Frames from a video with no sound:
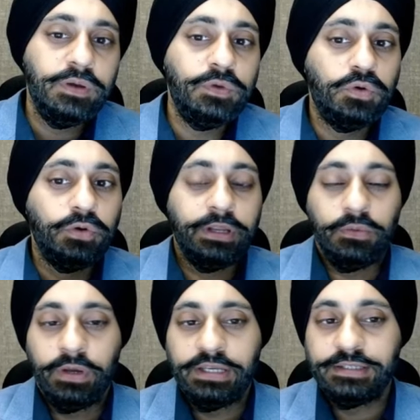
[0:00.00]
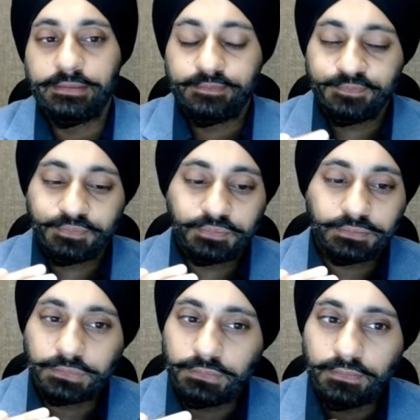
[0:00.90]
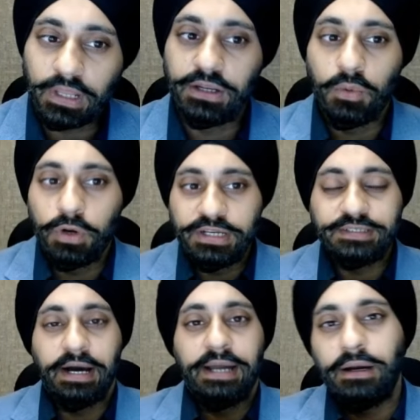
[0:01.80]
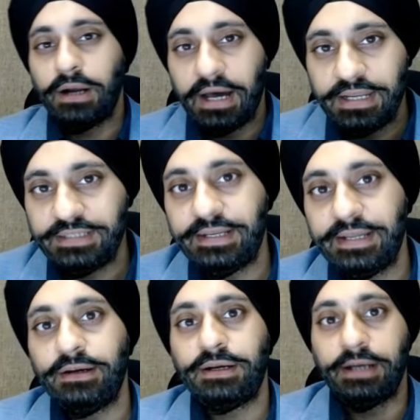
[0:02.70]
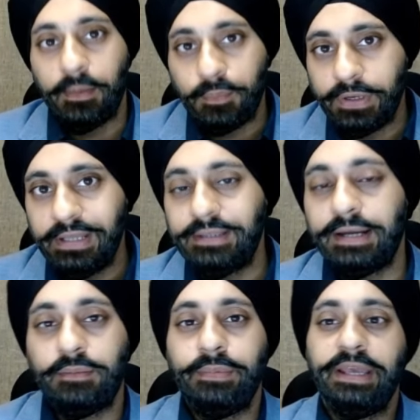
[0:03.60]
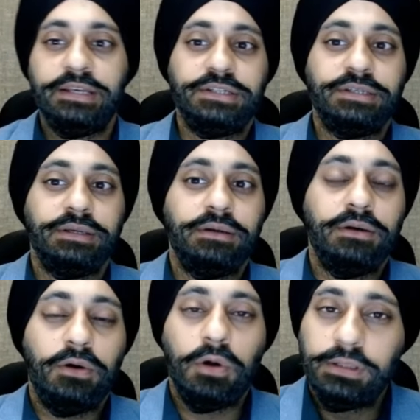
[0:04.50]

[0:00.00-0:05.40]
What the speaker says: you could invest. Now, what is Gala? Gala is like a company that makes all